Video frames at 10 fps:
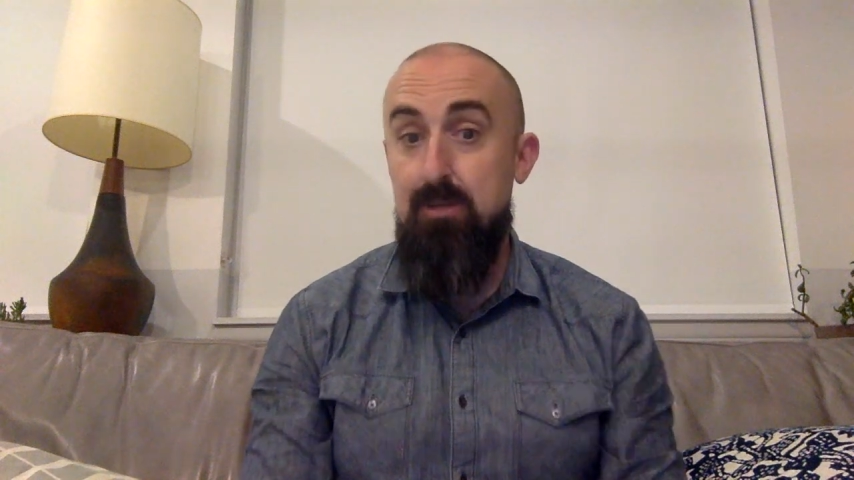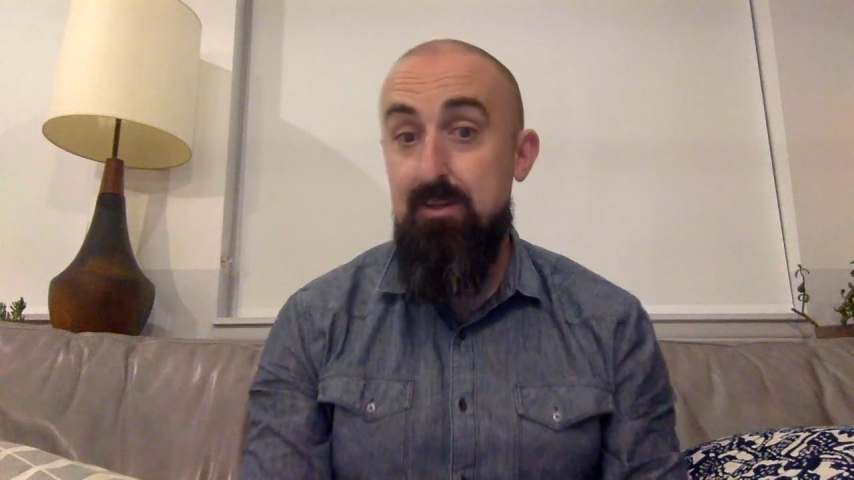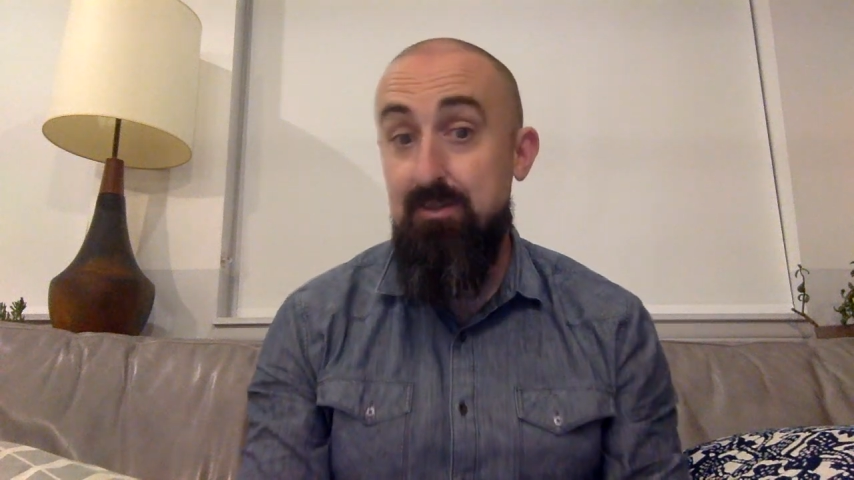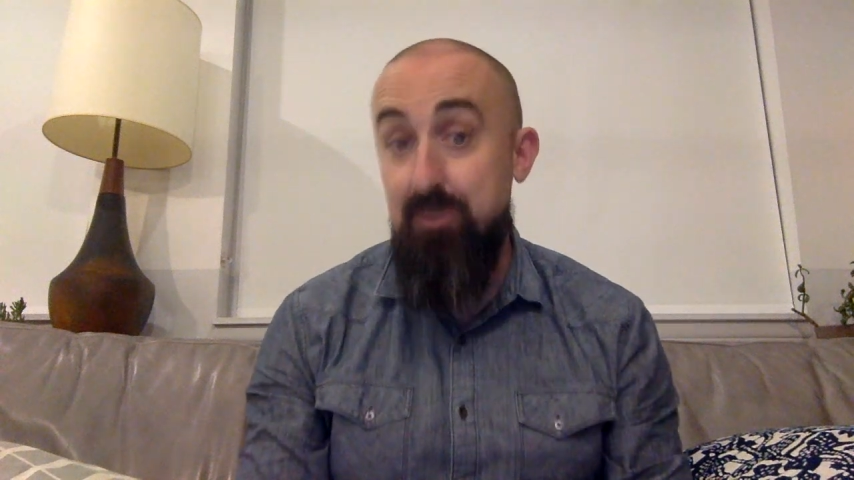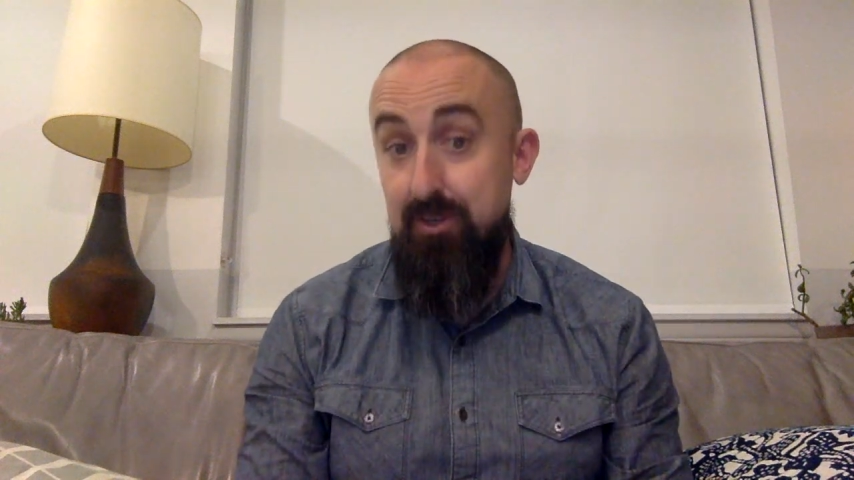And
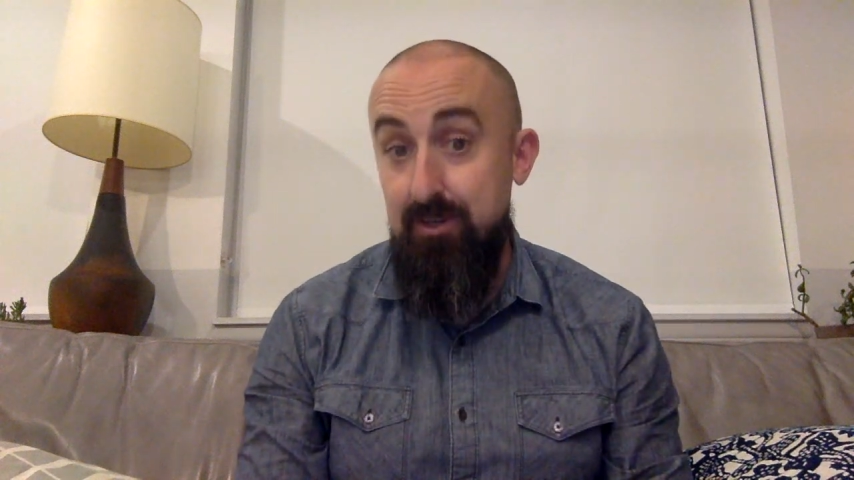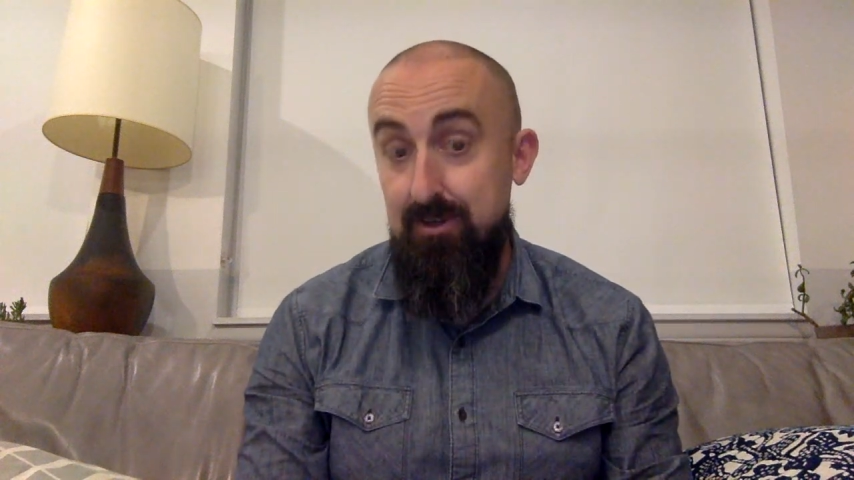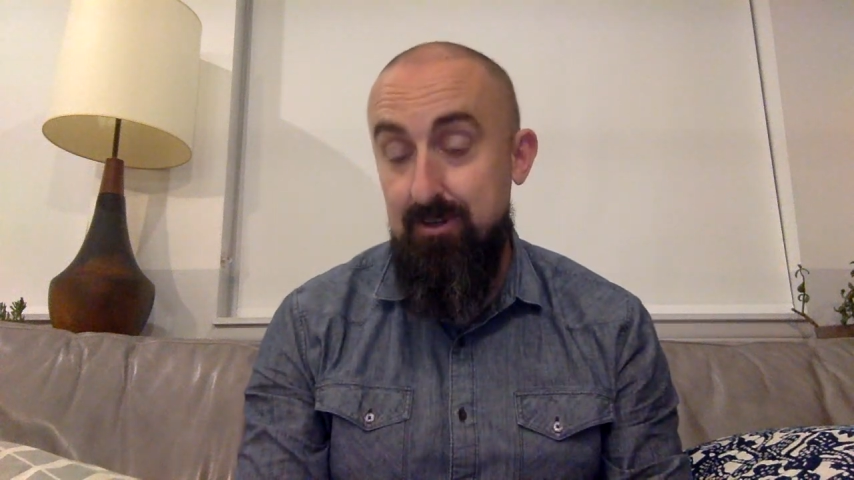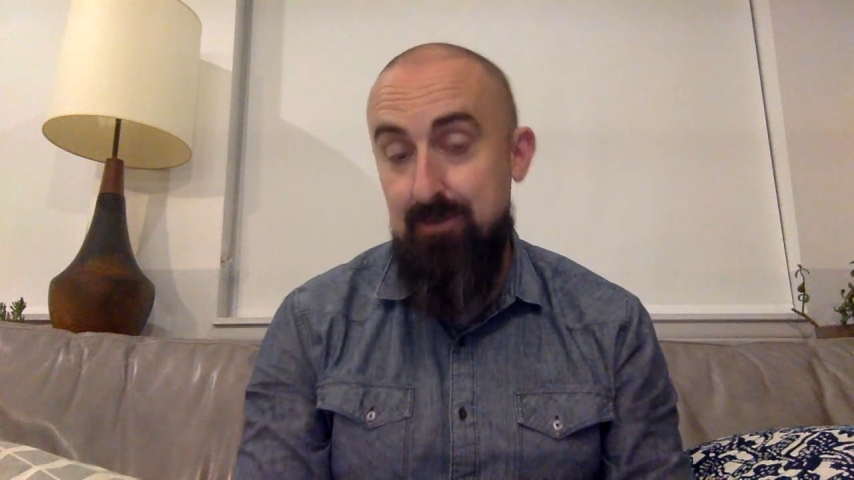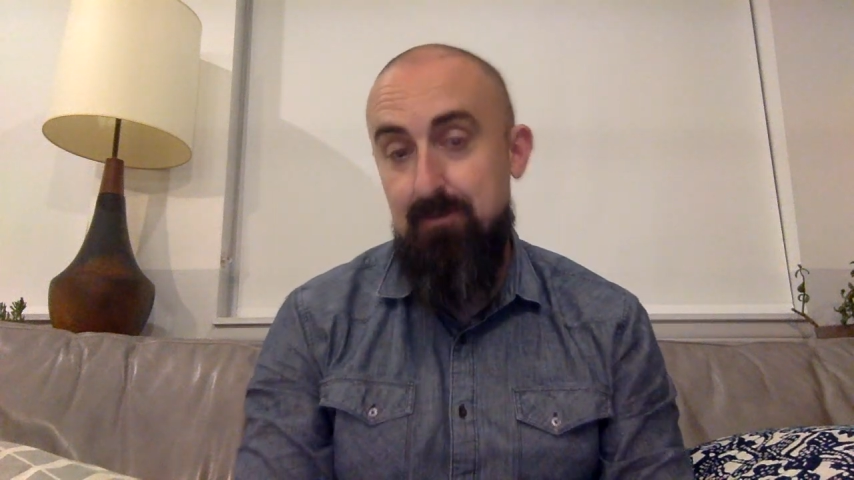it's good
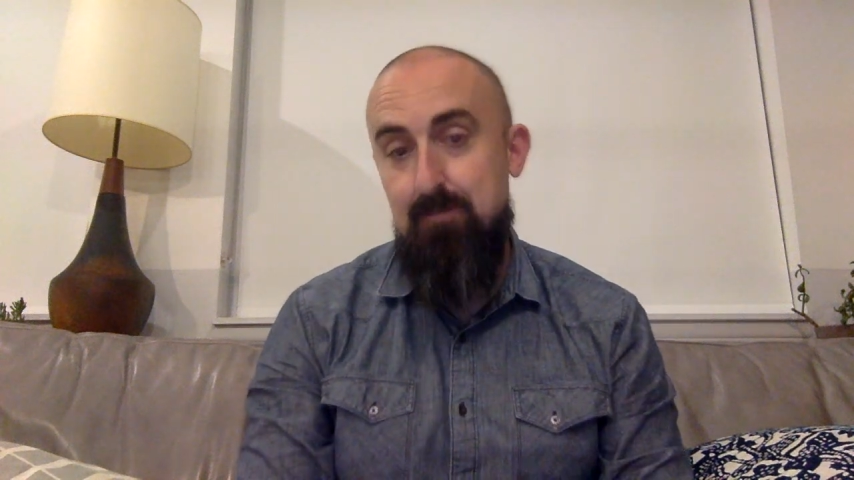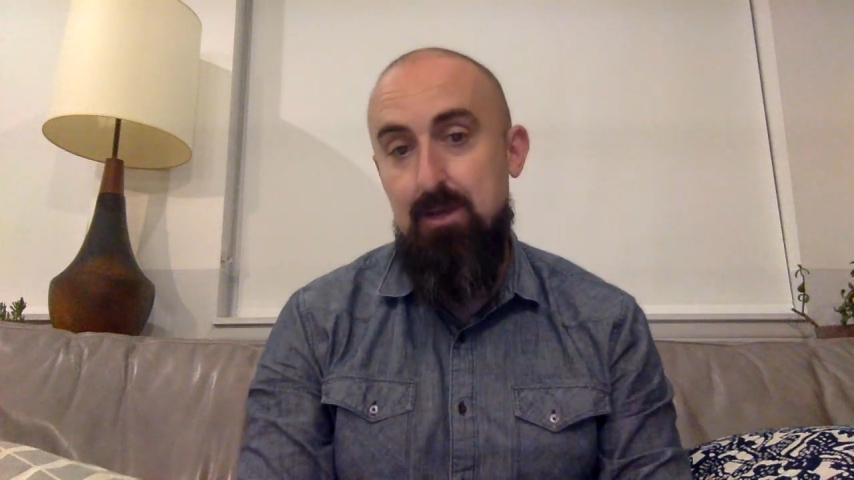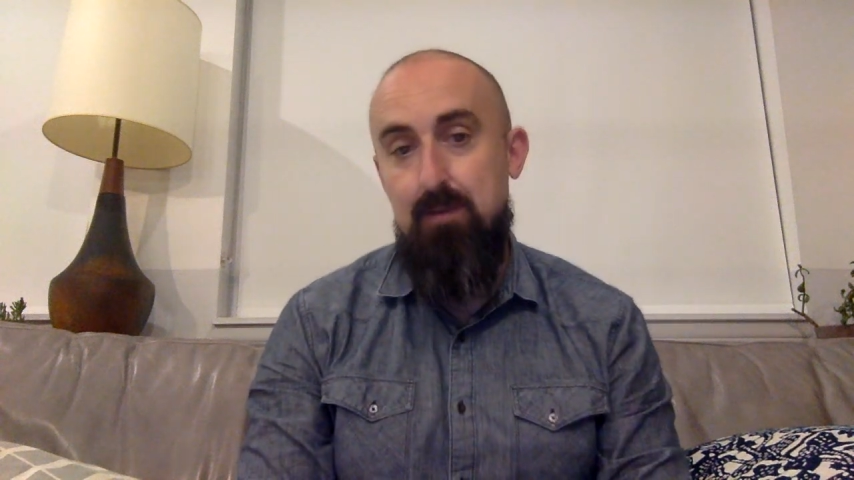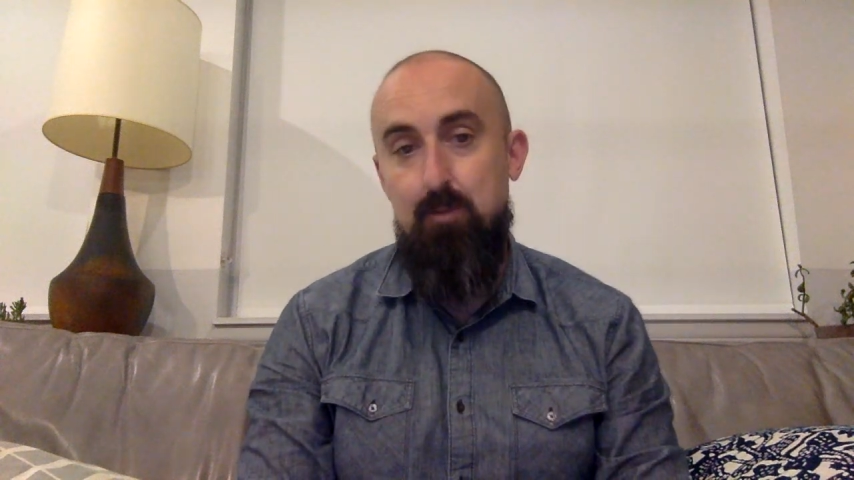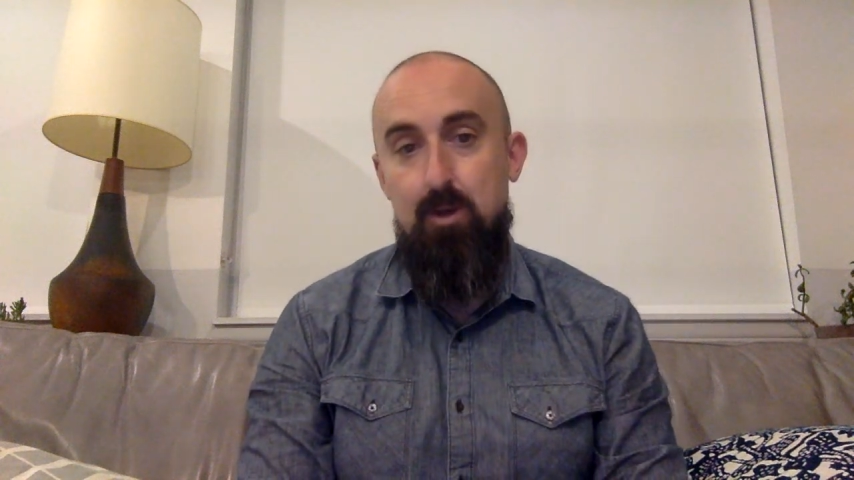if your
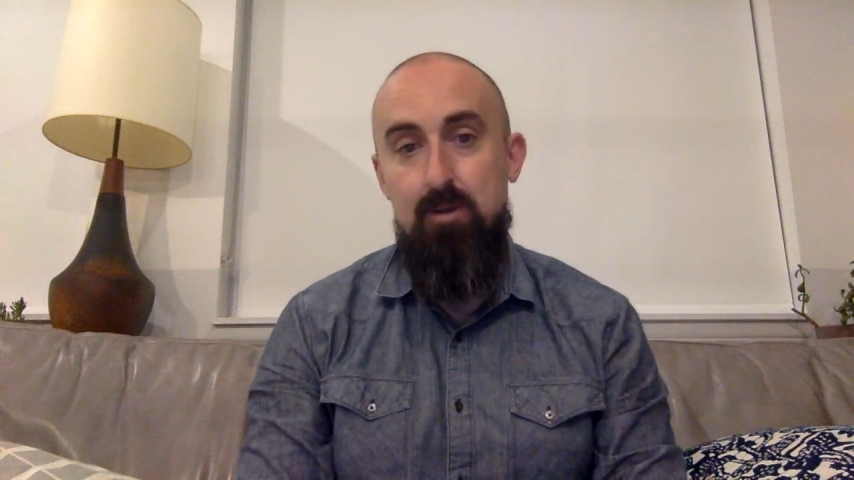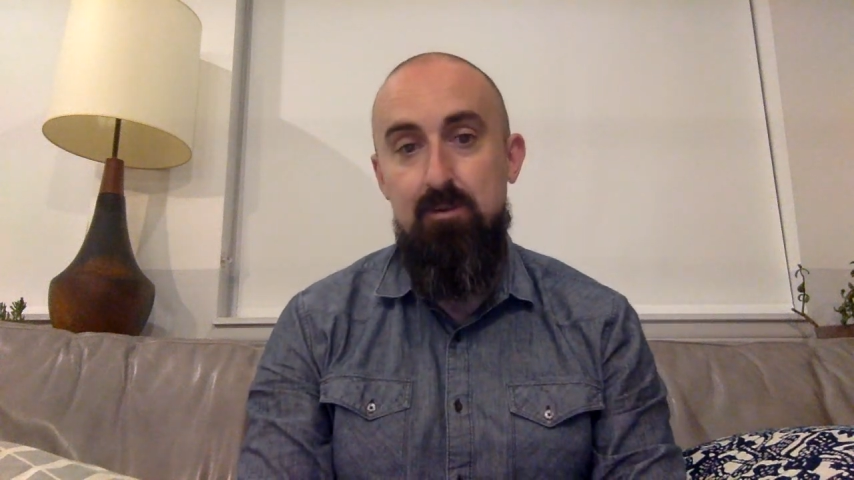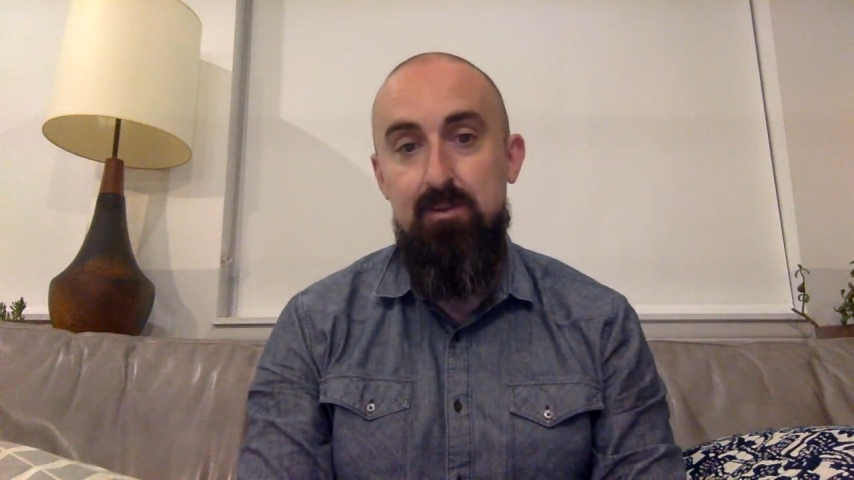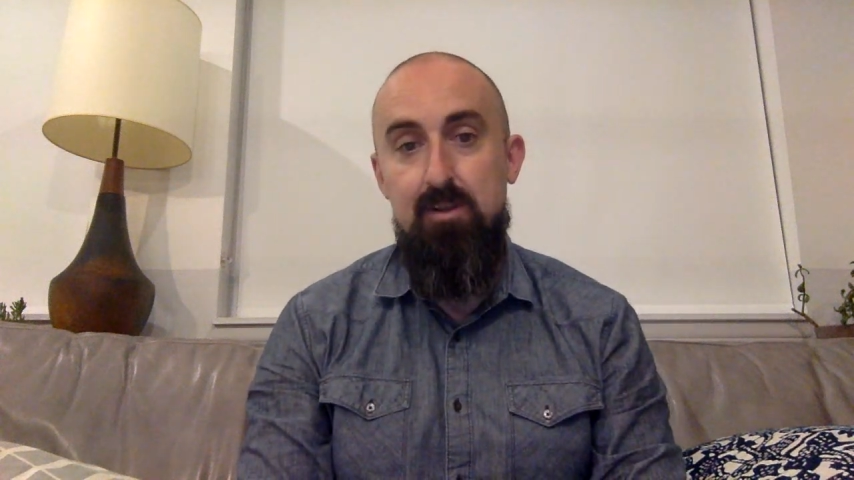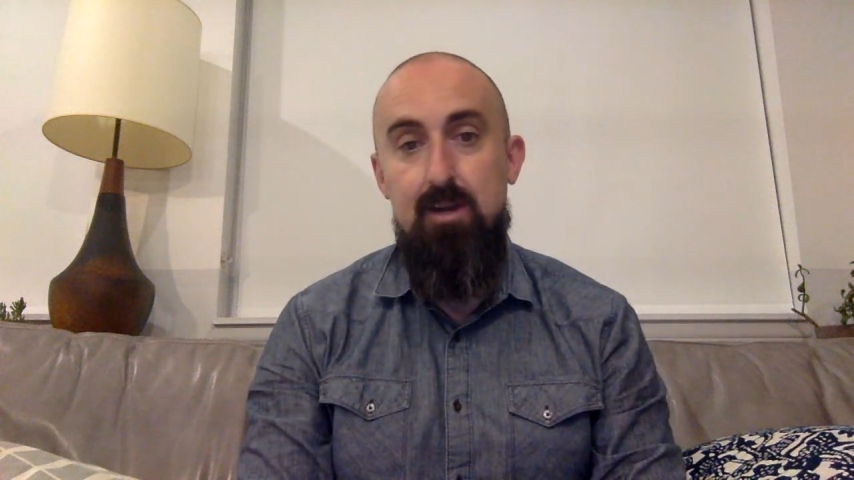mind
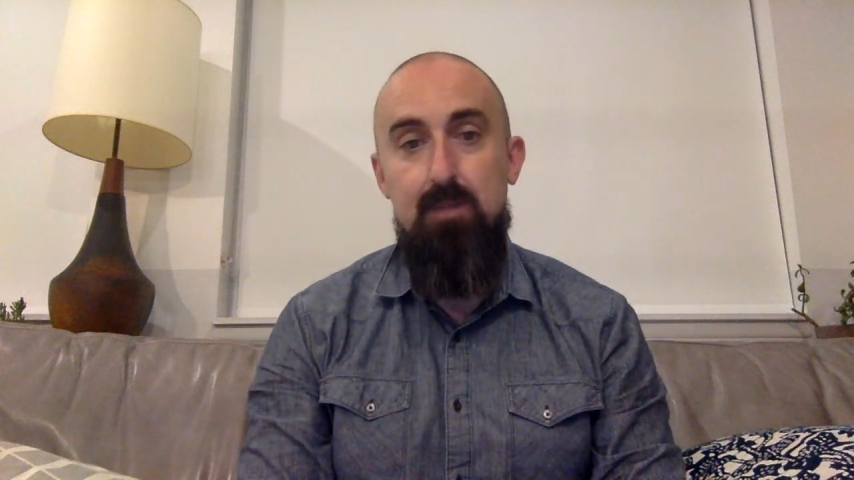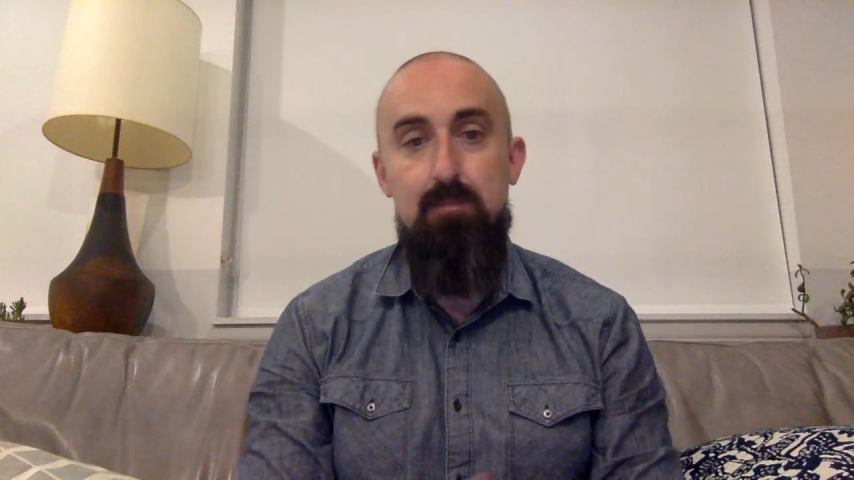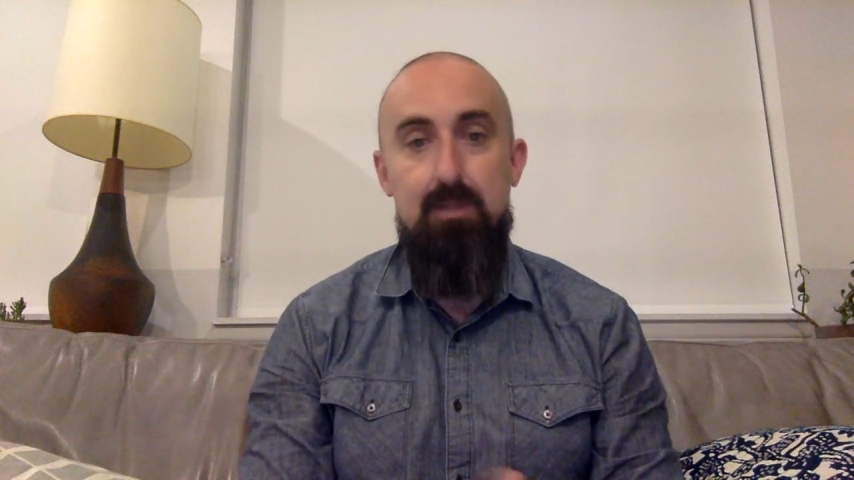wanders a lot,